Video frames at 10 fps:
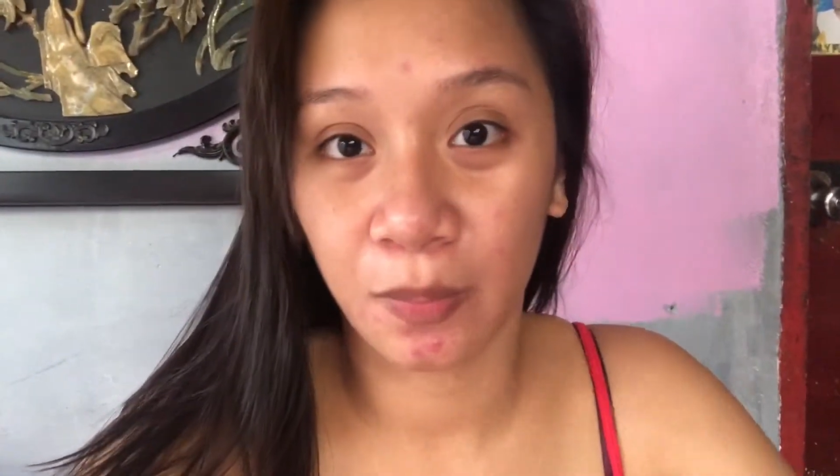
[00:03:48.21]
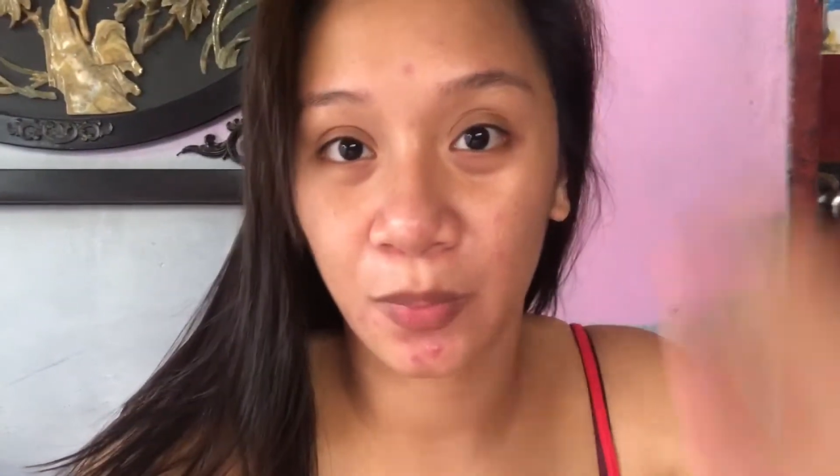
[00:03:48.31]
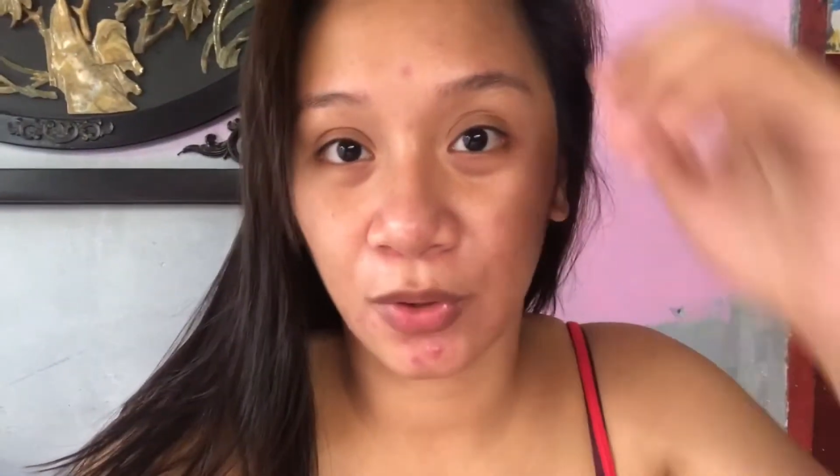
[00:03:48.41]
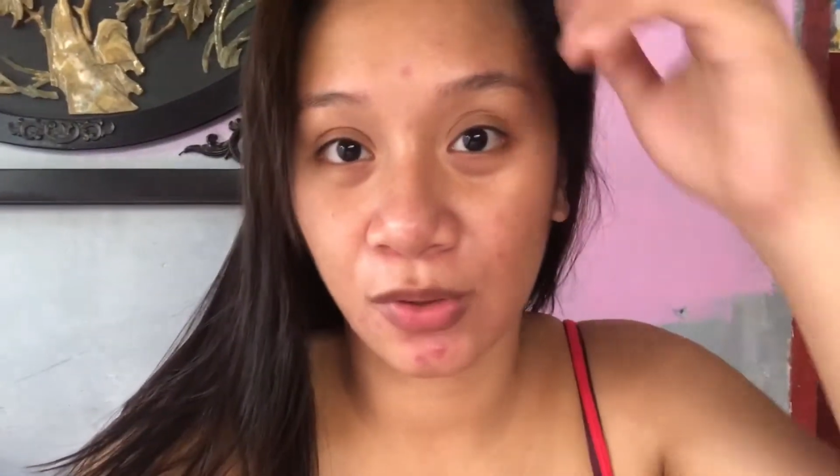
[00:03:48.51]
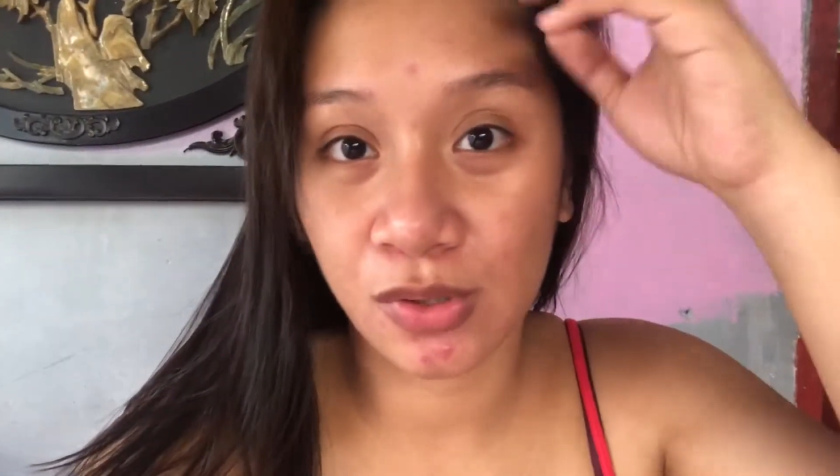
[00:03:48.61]

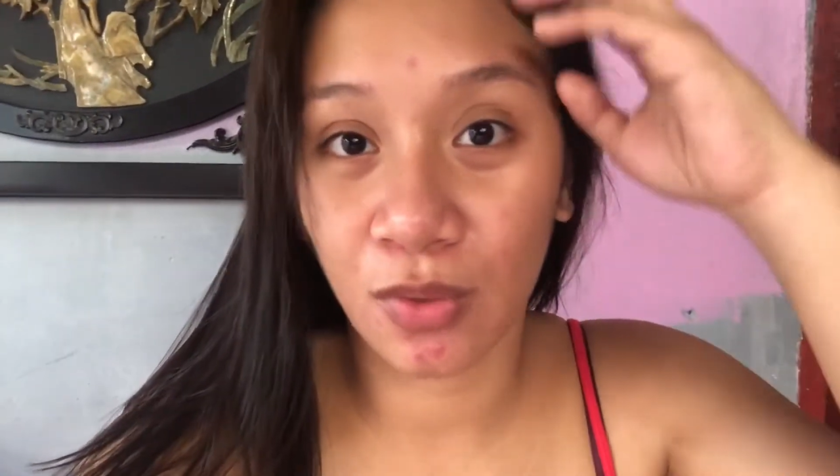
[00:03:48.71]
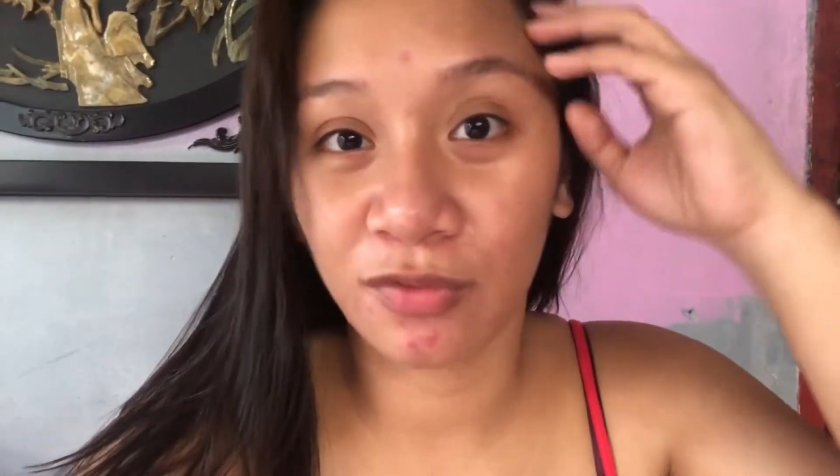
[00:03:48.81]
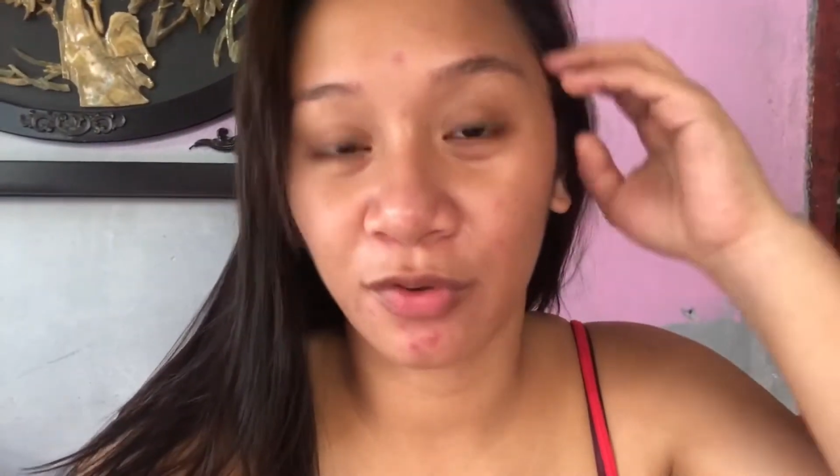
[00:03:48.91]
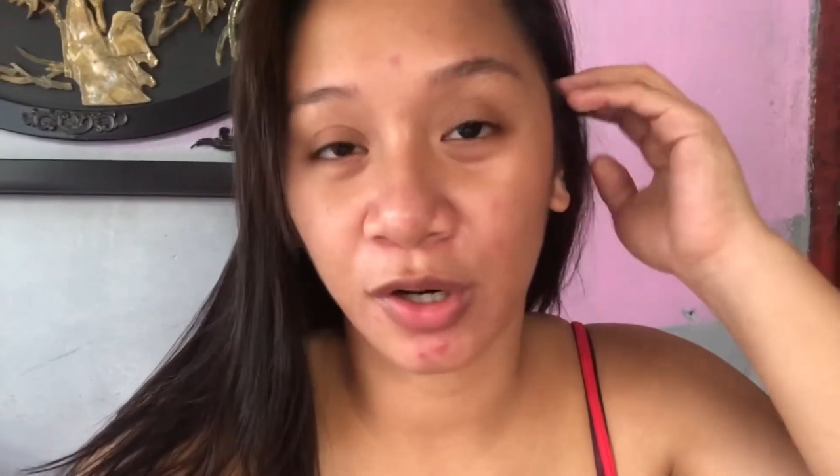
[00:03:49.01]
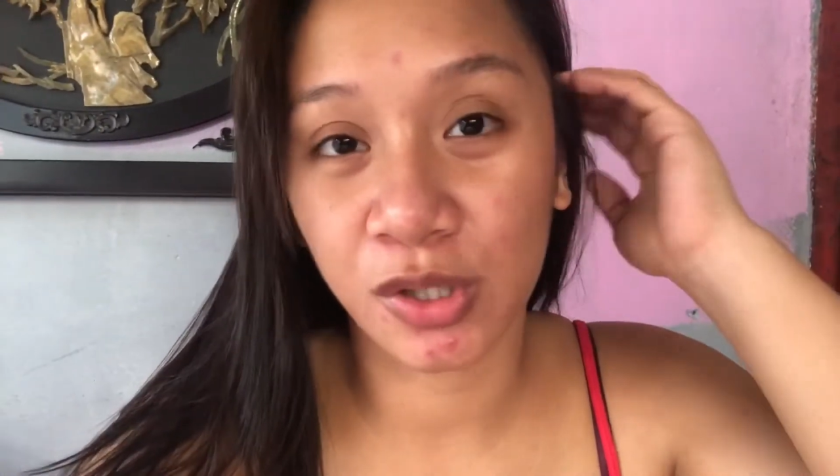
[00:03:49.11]
Pero so
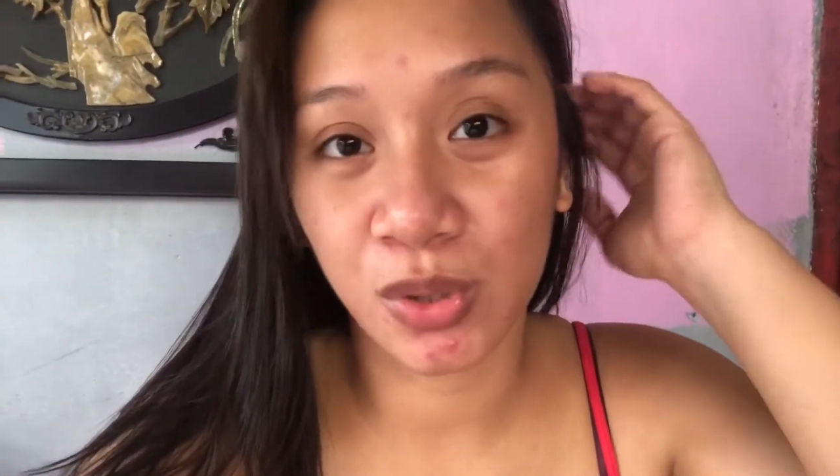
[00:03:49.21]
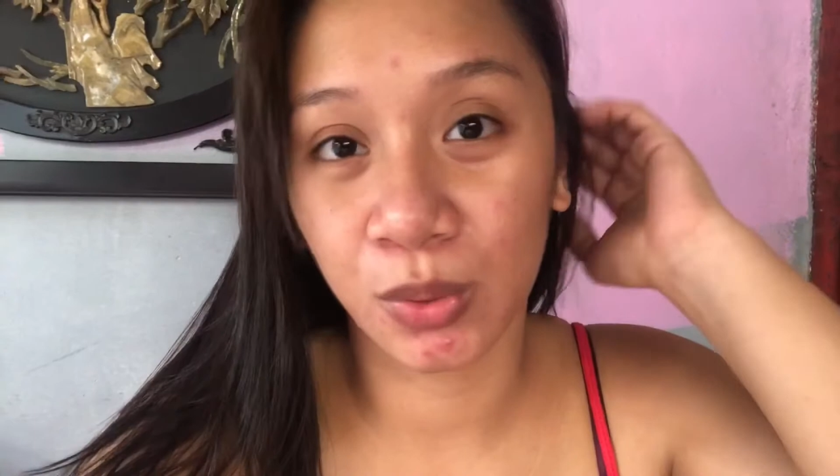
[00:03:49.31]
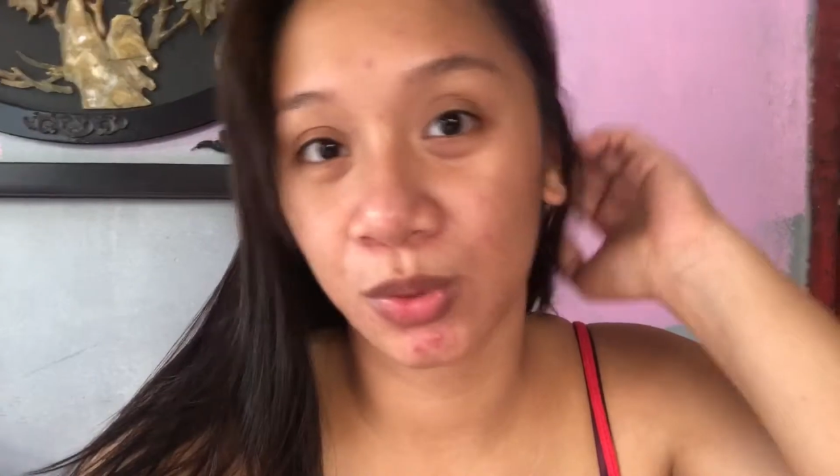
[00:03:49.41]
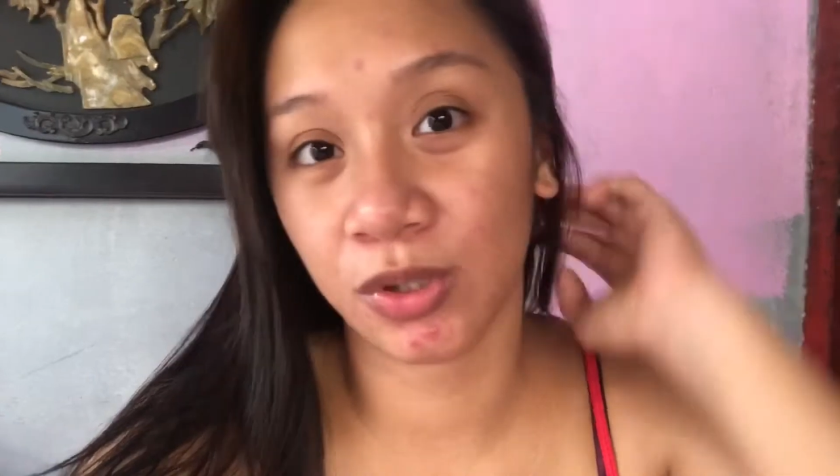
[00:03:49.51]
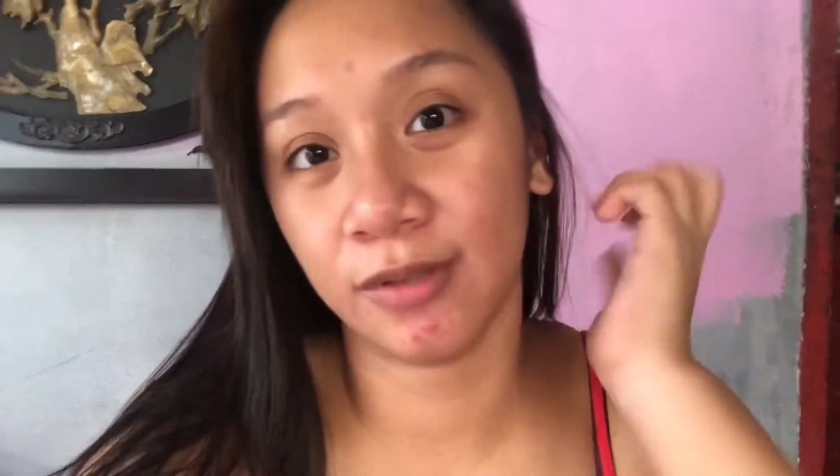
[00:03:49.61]
far, so
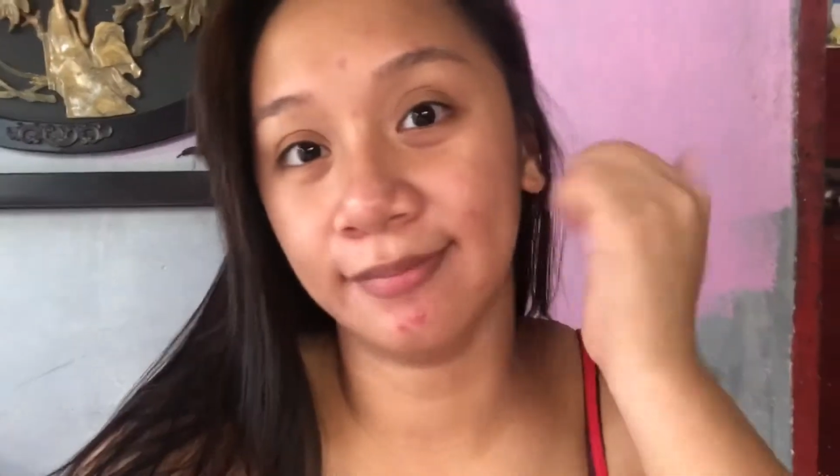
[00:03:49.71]
good.